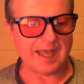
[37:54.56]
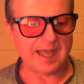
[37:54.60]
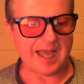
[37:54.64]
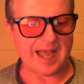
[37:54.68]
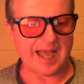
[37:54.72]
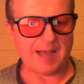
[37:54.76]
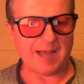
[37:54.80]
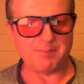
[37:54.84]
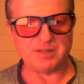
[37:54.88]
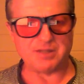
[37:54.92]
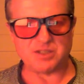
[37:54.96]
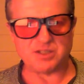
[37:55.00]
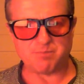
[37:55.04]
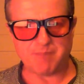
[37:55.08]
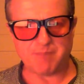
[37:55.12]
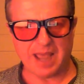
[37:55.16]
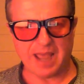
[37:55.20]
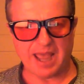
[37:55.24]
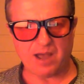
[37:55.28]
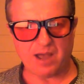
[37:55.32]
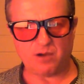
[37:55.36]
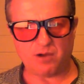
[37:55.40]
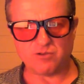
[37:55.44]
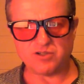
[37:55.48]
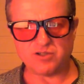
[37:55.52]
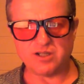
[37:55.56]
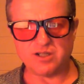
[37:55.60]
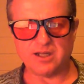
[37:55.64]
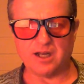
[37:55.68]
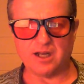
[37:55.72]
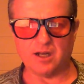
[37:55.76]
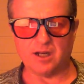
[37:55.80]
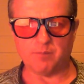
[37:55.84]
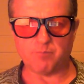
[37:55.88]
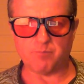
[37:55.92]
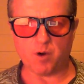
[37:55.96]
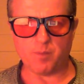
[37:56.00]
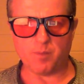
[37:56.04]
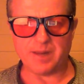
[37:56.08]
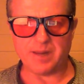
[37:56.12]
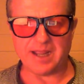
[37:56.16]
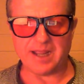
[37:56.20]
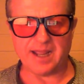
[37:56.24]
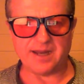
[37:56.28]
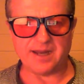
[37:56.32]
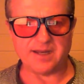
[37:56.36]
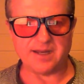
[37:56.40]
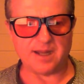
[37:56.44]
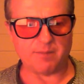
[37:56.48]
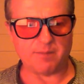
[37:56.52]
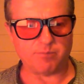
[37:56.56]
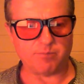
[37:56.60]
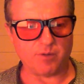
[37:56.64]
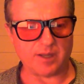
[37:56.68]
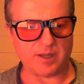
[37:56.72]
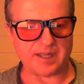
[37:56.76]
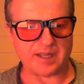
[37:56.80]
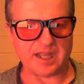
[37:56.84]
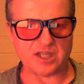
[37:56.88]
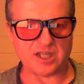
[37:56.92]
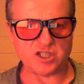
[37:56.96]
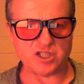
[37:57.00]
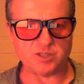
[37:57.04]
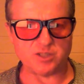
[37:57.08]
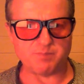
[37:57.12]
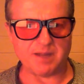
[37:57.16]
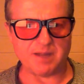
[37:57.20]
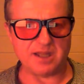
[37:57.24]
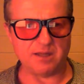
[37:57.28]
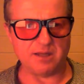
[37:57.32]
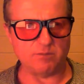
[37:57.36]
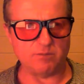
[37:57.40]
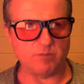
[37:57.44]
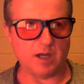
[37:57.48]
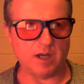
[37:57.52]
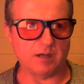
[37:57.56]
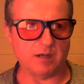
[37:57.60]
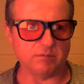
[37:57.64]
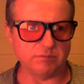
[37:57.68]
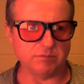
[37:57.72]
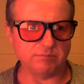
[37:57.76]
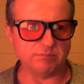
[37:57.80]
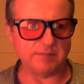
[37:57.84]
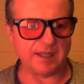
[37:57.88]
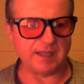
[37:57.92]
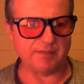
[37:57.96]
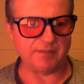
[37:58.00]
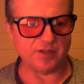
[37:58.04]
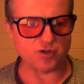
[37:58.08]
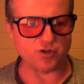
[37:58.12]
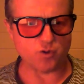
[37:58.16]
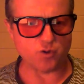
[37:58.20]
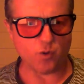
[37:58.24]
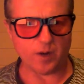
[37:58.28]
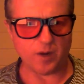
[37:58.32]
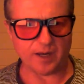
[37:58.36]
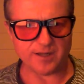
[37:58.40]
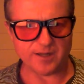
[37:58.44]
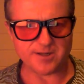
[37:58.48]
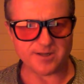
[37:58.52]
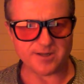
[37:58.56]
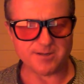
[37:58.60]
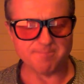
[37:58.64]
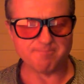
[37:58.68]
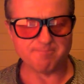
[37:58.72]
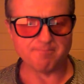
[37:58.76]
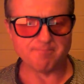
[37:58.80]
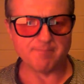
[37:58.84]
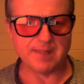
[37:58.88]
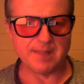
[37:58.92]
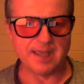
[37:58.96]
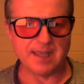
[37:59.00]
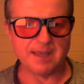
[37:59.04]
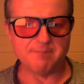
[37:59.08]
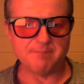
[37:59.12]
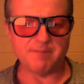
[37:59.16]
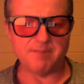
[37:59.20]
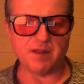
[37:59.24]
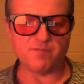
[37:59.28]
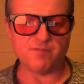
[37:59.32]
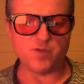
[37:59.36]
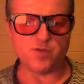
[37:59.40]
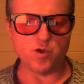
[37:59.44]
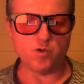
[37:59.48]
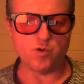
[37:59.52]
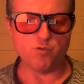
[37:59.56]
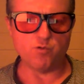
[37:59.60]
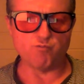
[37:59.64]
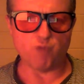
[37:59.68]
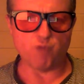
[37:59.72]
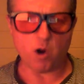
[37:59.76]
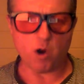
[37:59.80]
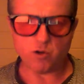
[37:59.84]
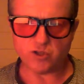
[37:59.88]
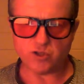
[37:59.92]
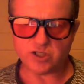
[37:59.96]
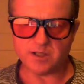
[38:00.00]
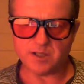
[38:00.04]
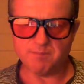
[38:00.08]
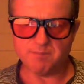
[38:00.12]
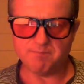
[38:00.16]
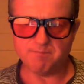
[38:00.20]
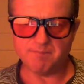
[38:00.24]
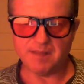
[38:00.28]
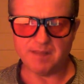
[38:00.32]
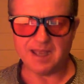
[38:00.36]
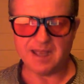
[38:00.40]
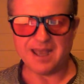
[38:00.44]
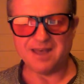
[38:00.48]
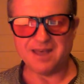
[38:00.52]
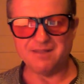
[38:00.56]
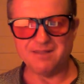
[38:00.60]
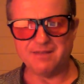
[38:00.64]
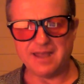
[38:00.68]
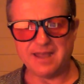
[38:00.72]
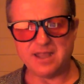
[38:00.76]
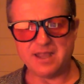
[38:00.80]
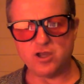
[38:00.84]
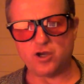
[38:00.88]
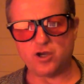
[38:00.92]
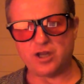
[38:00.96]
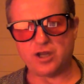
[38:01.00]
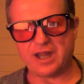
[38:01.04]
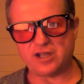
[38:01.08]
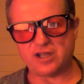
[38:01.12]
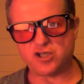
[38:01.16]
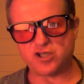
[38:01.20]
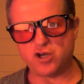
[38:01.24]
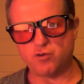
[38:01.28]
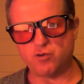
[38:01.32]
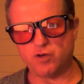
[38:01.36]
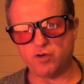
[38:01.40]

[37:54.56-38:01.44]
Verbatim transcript: um, it's bound and it'll probably end up like, well, in the toilet. But if you roast them, then you can actually